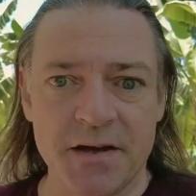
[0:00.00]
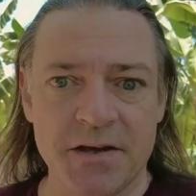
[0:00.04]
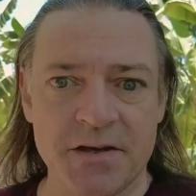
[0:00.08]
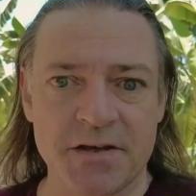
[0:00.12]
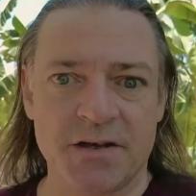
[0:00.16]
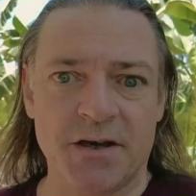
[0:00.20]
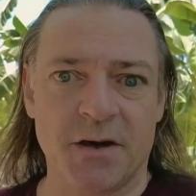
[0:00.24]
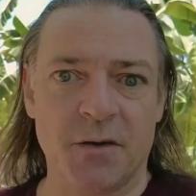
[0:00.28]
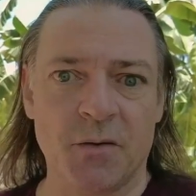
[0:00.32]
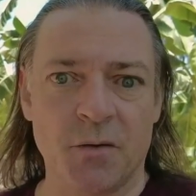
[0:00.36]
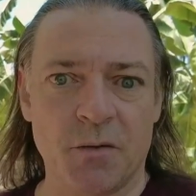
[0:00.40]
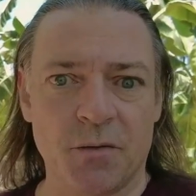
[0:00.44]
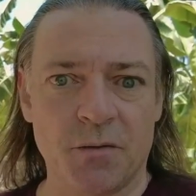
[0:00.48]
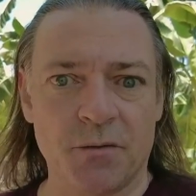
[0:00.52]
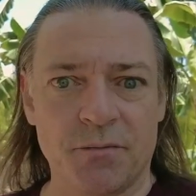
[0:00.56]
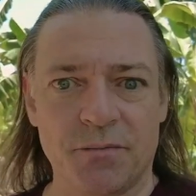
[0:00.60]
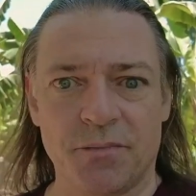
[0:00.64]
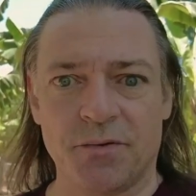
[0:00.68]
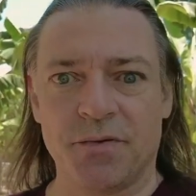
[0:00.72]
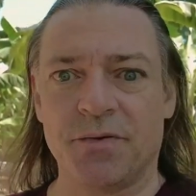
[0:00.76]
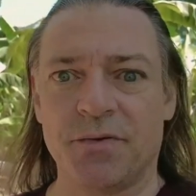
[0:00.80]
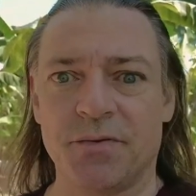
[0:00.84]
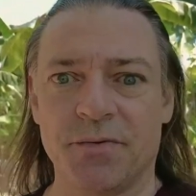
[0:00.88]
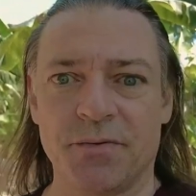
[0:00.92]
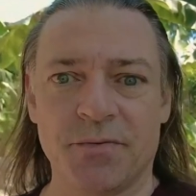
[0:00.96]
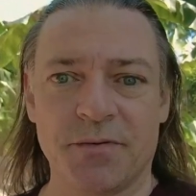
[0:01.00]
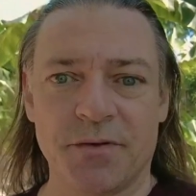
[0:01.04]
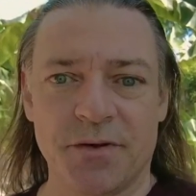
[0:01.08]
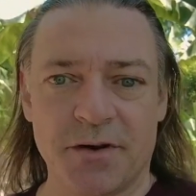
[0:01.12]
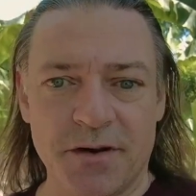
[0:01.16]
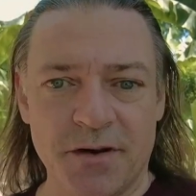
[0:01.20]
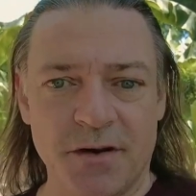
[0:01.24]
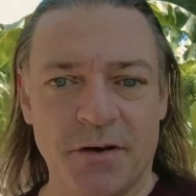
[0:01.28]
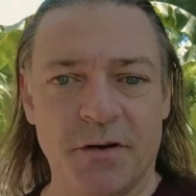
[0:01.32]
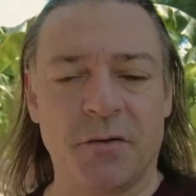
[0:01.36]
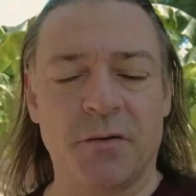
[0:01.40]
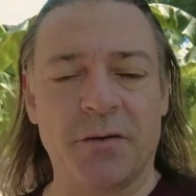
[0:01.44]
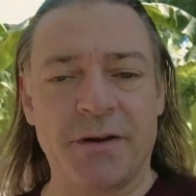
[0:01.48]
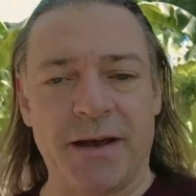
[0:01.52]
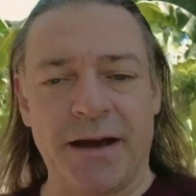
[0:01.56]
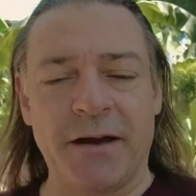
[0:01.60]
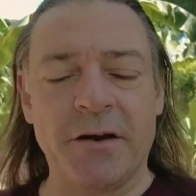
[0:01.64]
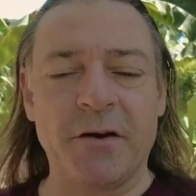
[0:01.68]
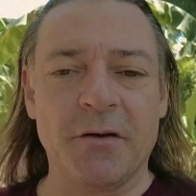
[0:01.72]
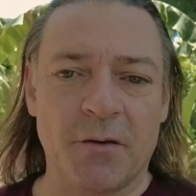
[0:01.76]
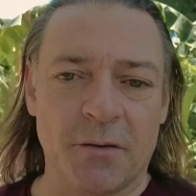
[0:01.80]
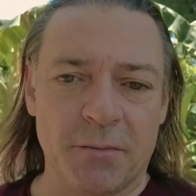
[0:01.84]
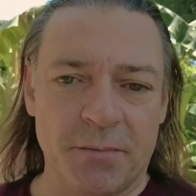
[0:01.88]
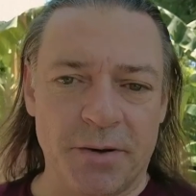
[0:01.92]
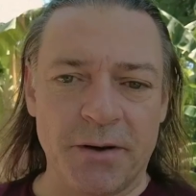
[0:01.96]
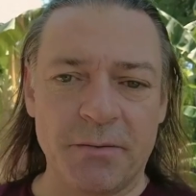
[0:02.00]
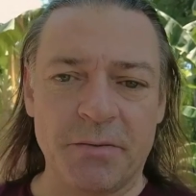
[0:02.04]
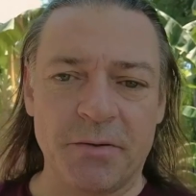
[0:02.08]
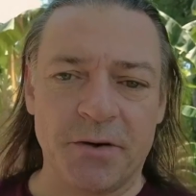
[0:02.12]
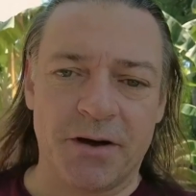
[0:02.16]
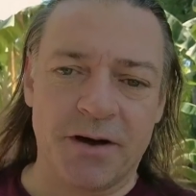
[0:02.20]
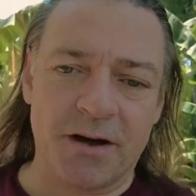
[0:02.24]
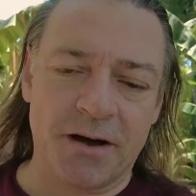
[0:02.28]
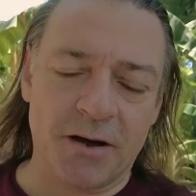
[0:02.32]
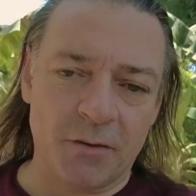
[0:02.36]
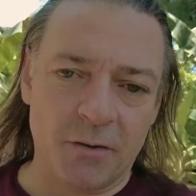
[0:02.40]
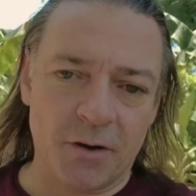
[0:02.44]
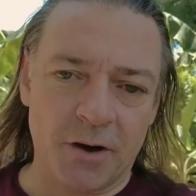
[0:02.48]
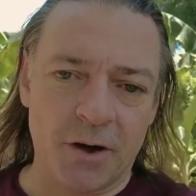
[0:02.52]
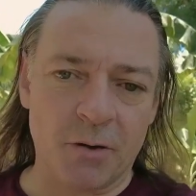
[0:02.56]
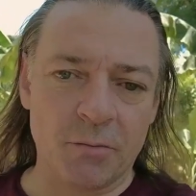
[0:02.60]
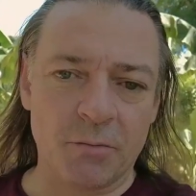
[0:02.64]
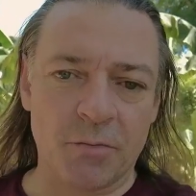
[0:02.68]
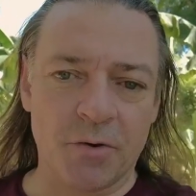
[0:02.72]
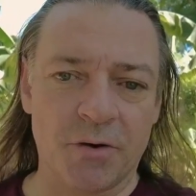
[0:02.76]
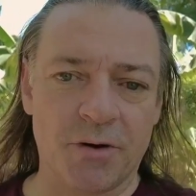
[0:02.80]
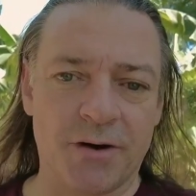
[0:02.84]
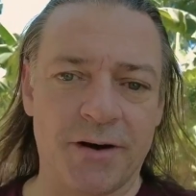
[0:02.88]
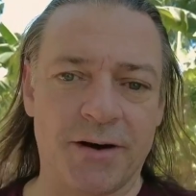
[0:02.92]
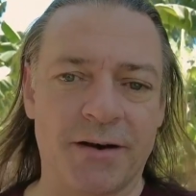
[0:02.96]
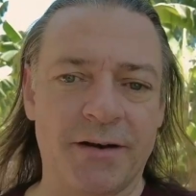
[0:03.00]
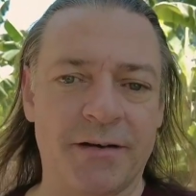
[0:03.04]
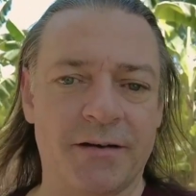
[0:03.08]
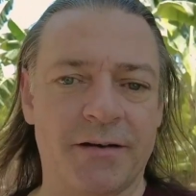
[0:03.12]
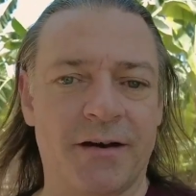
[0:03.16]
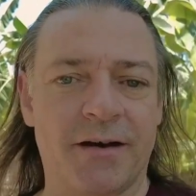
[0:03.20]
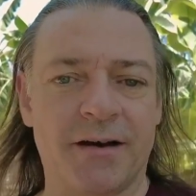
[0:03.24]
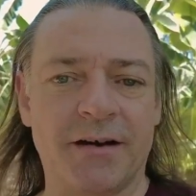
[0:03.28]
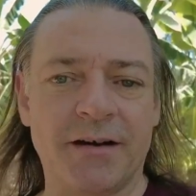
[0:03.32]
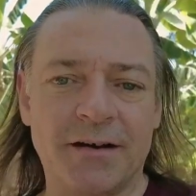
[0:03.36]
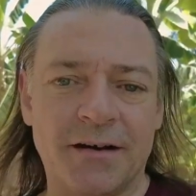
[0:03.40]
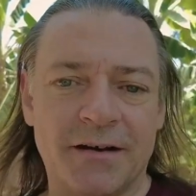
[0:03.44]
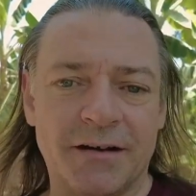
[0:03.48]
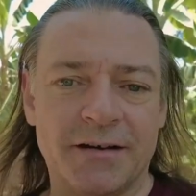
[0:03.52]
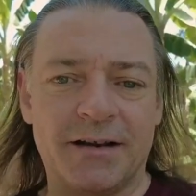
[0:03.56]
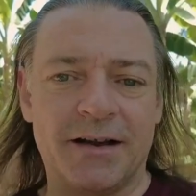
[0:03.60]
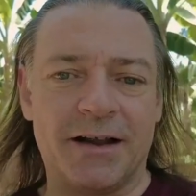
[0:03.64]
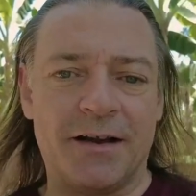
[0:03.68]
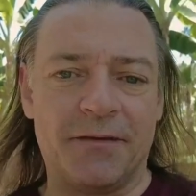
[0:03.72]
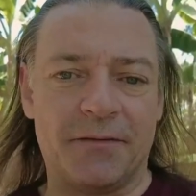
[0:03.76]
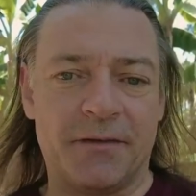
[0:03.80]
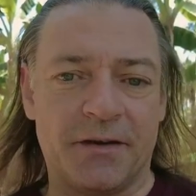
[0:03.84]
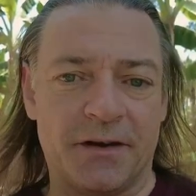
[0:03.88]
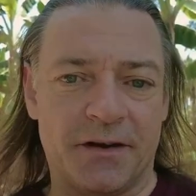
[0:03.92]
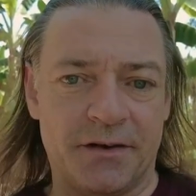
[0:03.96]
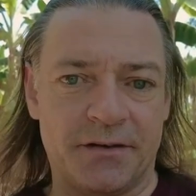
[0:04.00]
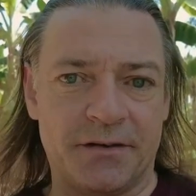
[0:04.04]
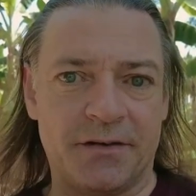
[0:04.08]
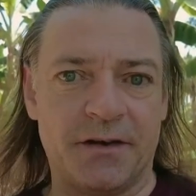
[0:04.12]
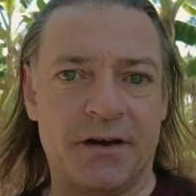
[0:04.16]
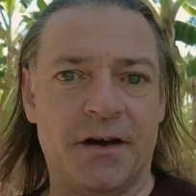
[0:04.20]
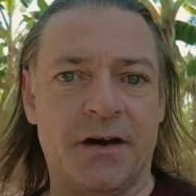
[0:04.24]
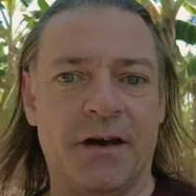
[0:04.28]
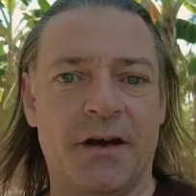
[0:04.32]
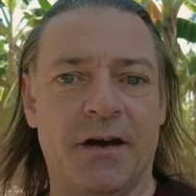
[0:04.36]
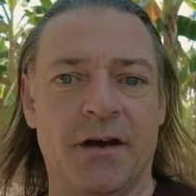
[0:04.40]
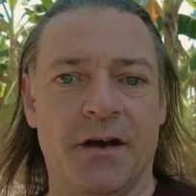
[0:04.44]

So, you know, you've got that. You've got people like Hope Not Hate, the hard lefties,